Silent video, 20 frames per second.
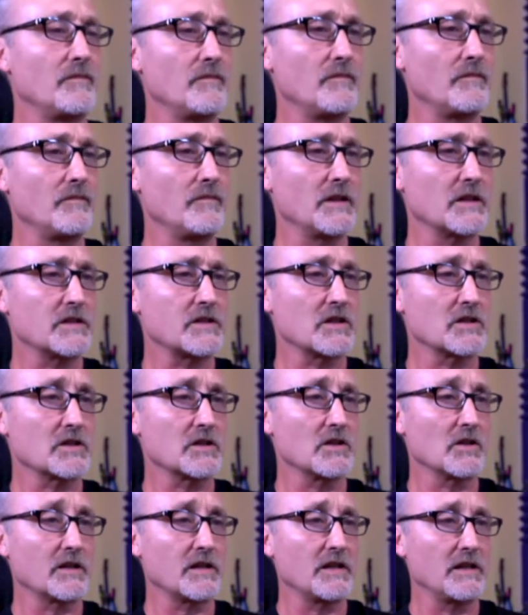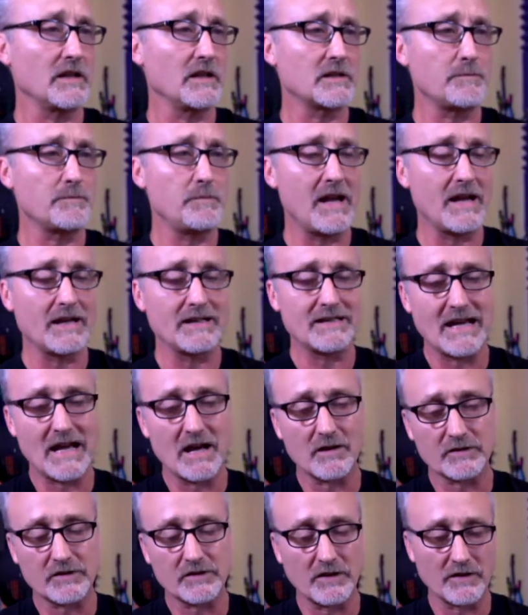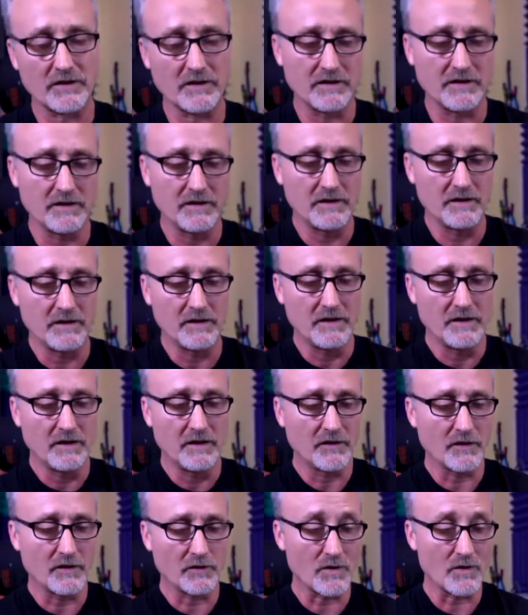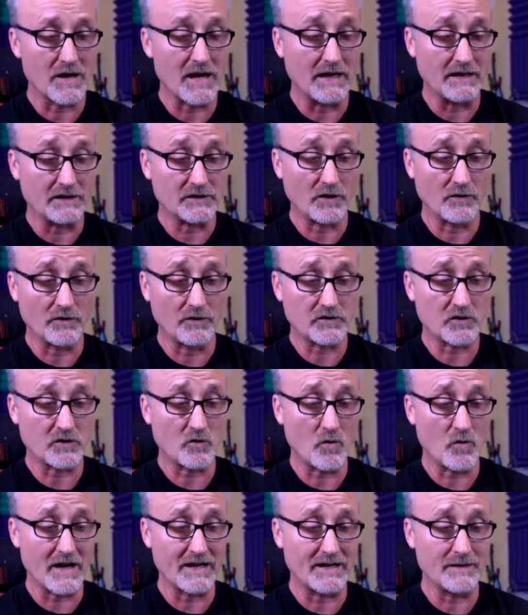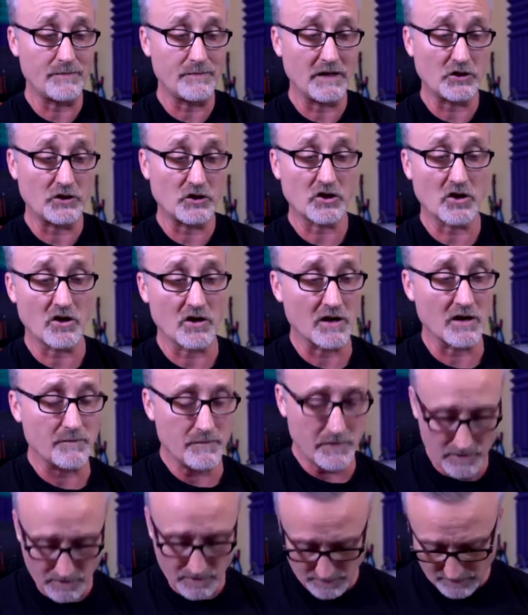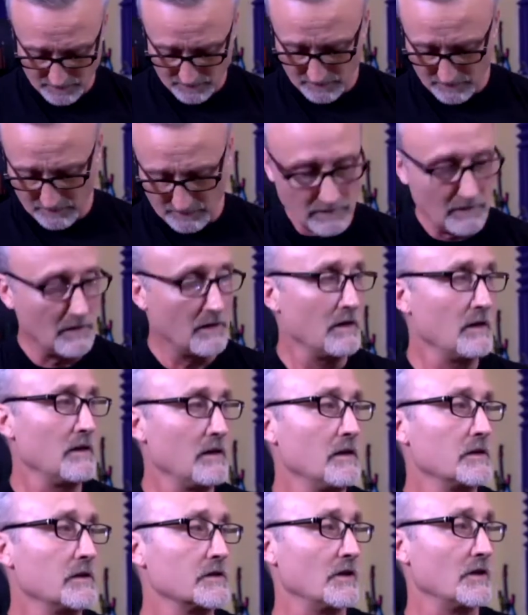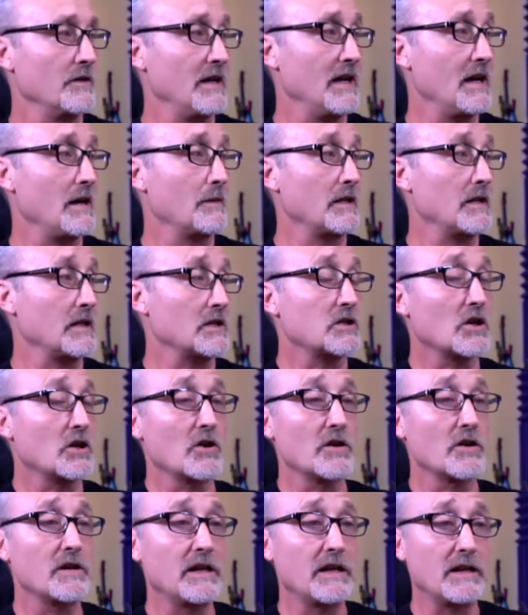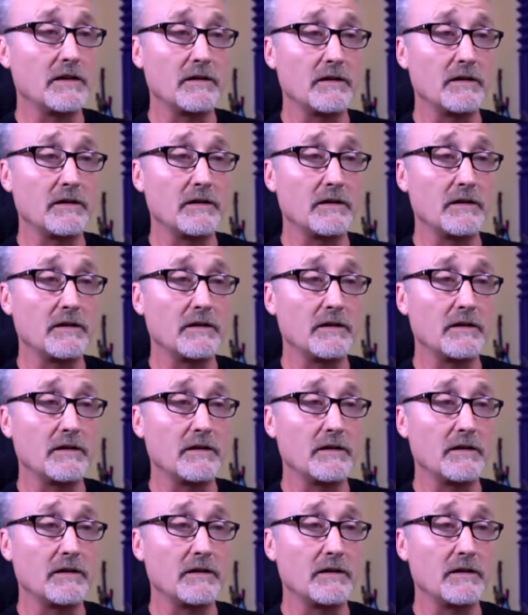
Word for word: this is looking, it's pegged out to the, the right, so it's quite a bit sharp. So now I'm going to turn it